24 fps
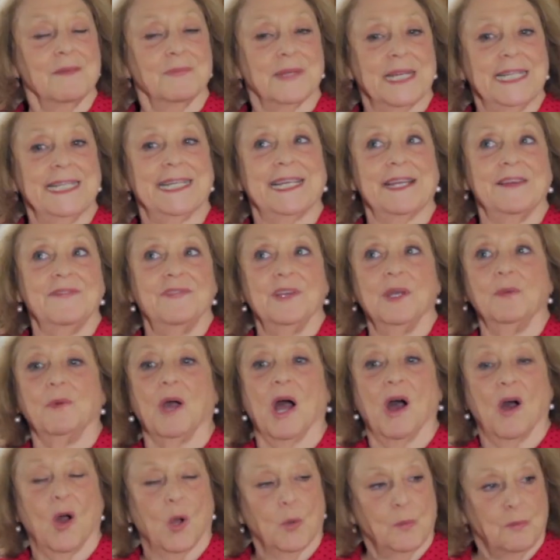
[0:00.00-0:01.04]
I'm going to give you
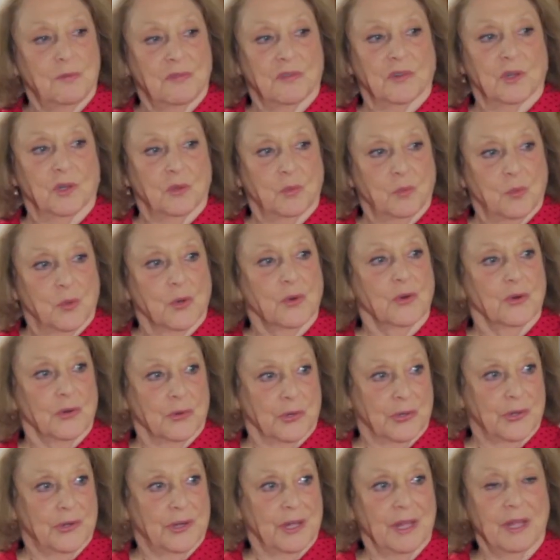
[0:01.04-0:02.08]
a hopeful
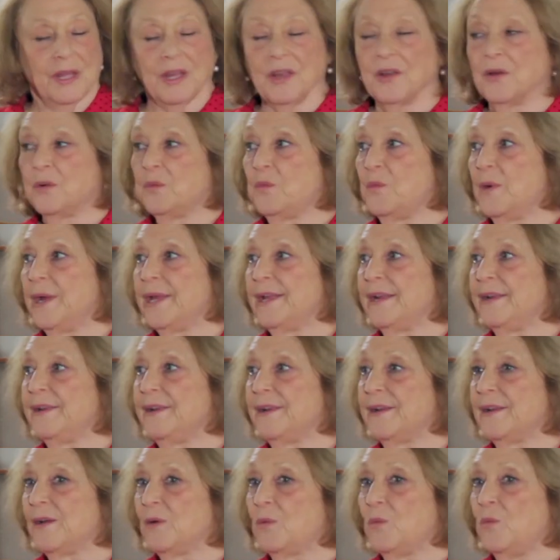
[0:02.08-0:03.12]
word.
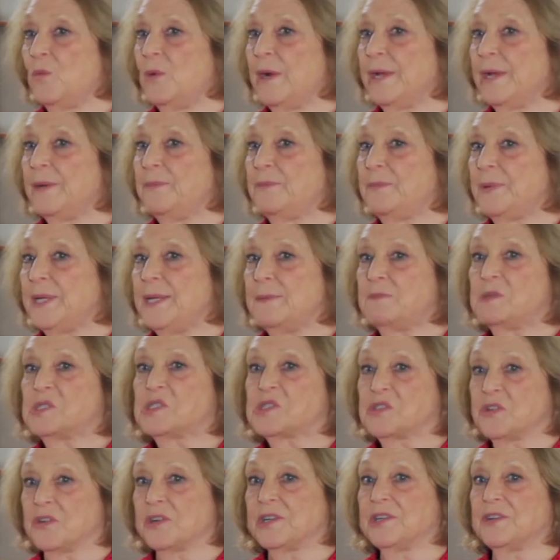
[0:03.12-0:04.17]
When people
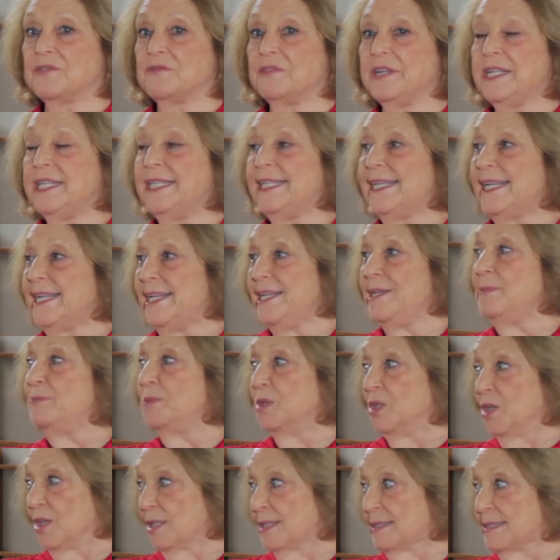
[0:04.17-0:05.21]
started reading
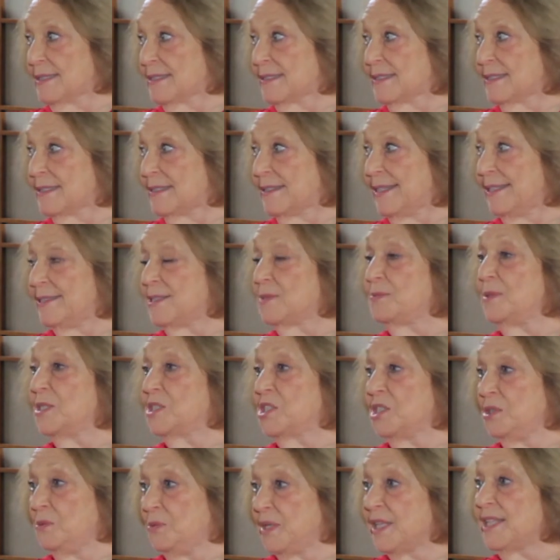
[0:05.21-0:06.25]
ebooks, and
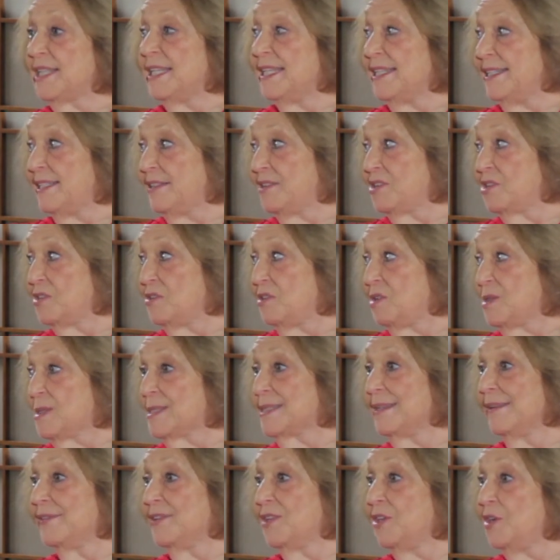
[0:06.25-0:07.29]
especially with Kindles
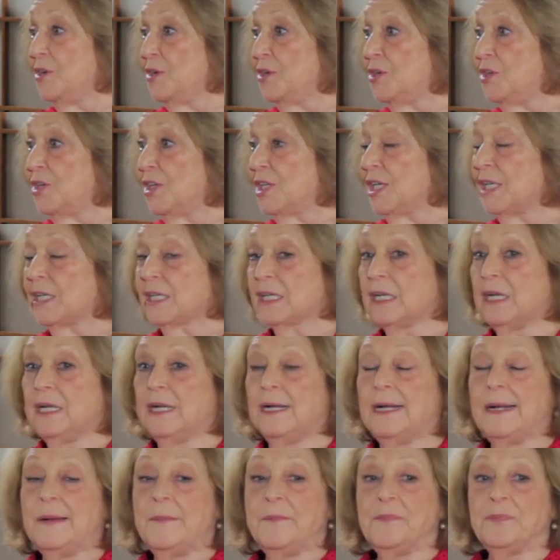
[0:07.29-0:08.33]
and the Nook,
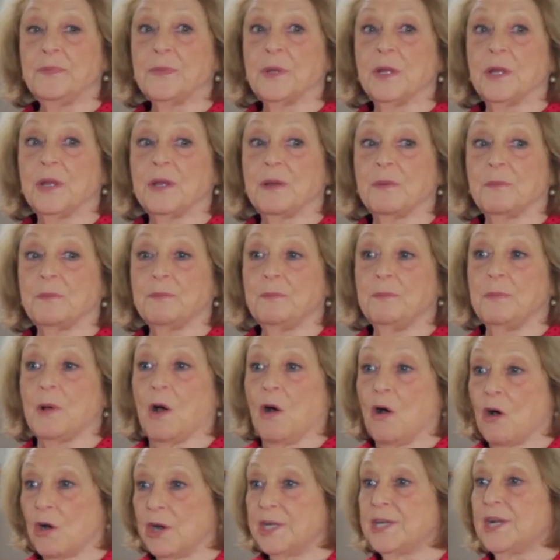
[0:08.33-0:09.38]

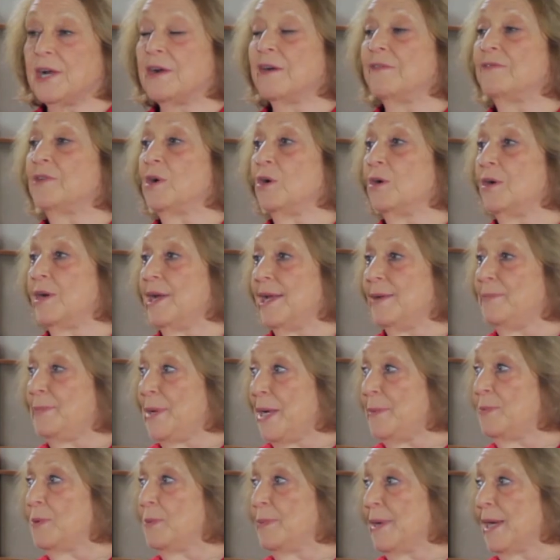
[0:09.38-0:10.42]
hardcover and
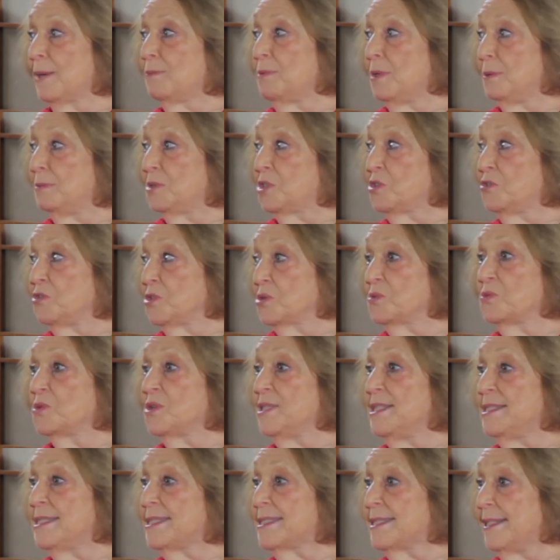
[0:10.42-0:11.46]
paperback publishers were
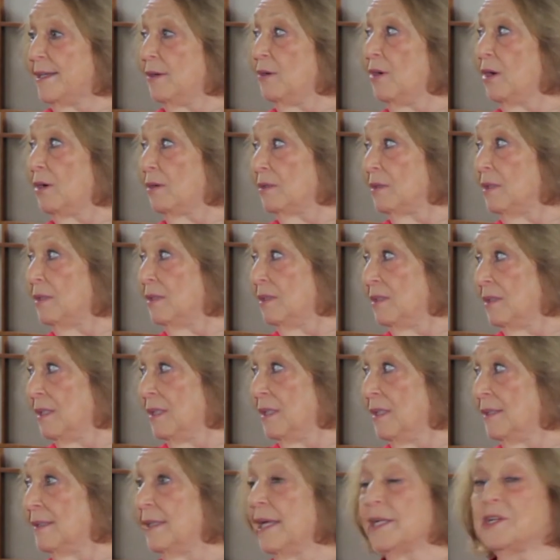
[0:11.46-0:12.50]
hysterical.
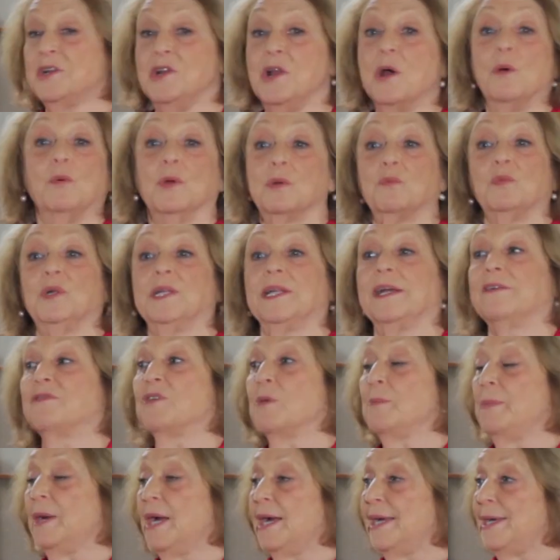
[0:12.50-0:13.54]
Like, no one will
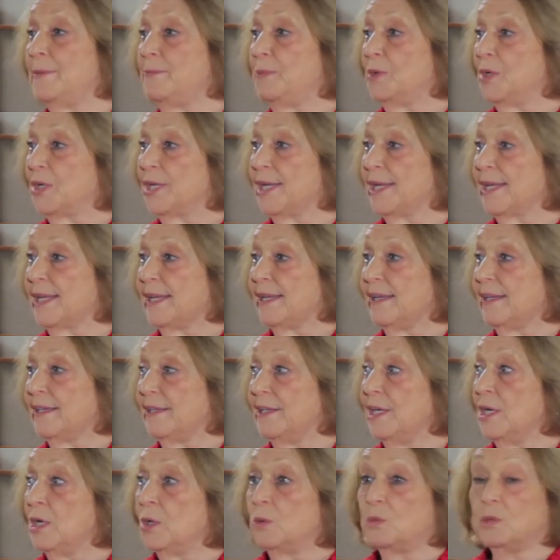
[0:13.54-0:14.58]
ever buy a book
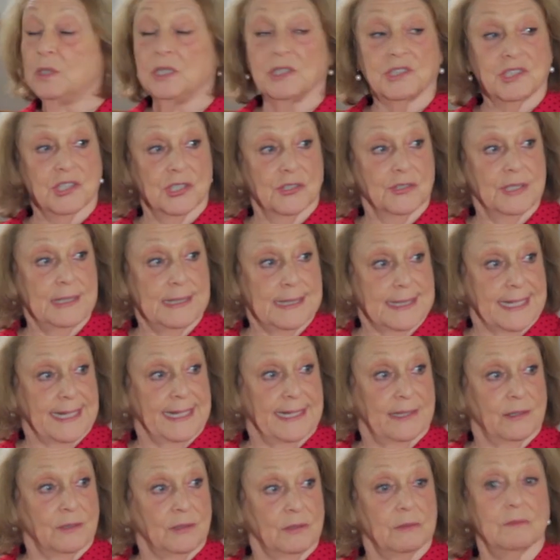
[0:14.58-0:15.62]
again. Well, it turns
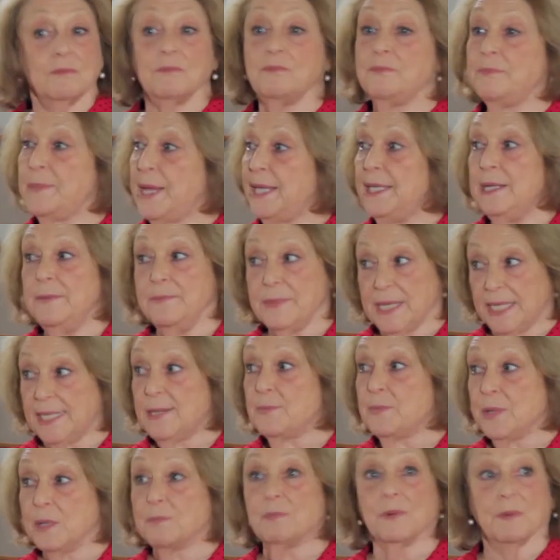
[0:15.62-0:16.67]
out many, many
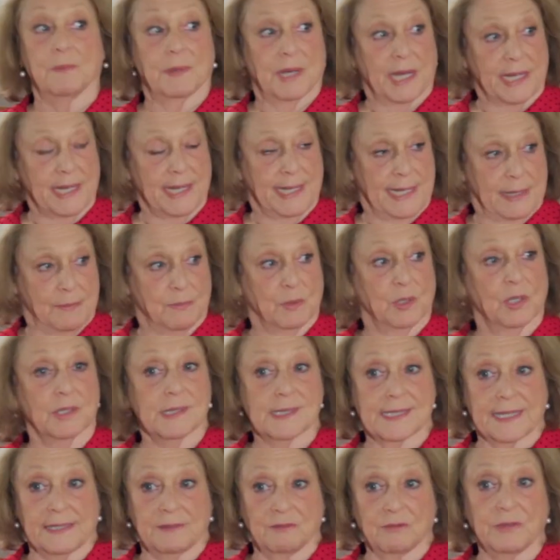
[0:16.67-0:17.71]
people buy
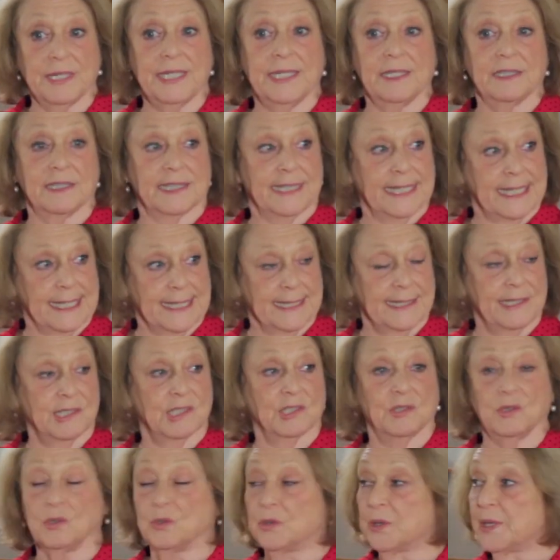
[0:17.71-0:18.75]
ebooks and read on a
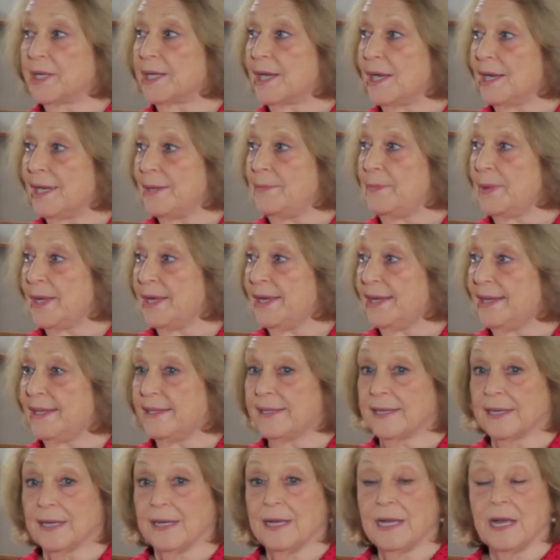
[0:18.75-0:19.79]
Kindle or an
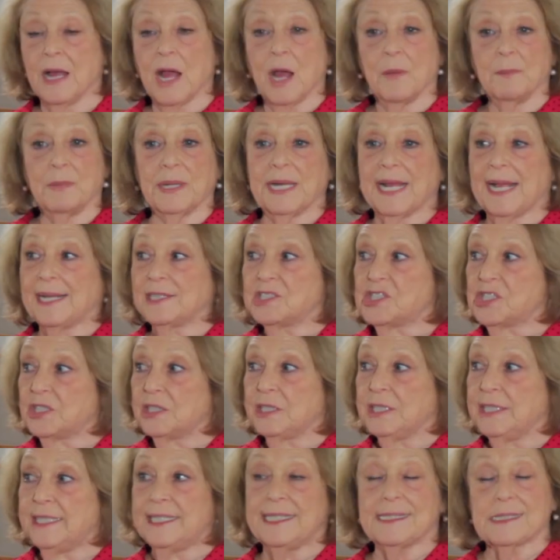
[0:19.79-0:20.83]
iPad, but
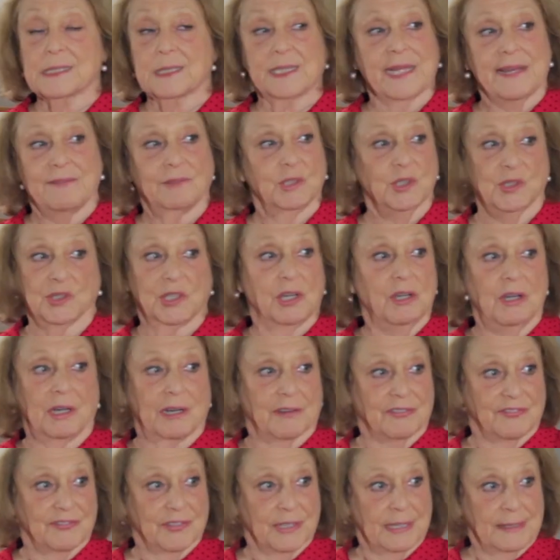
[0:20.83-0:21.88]
actually it's leveled
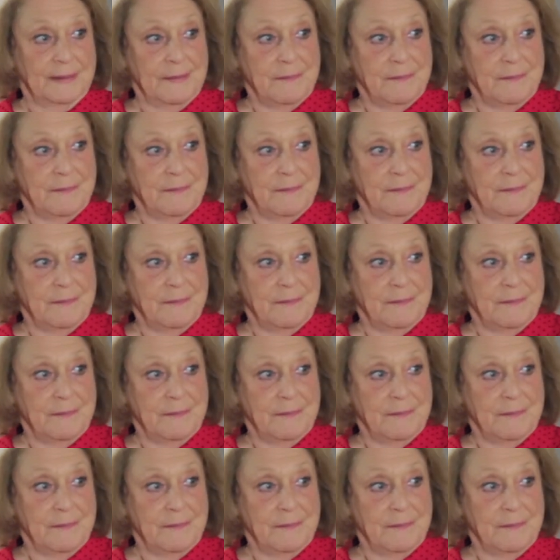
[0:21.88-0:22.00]
off.